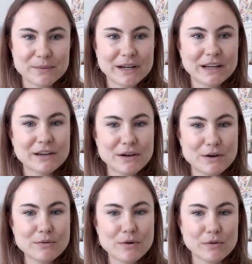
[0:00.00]
we're going to
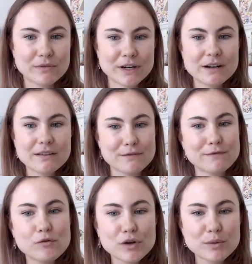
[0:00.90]
go over the
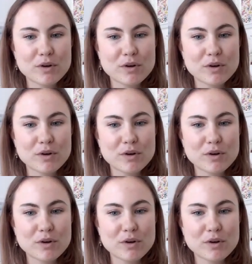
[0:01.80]
4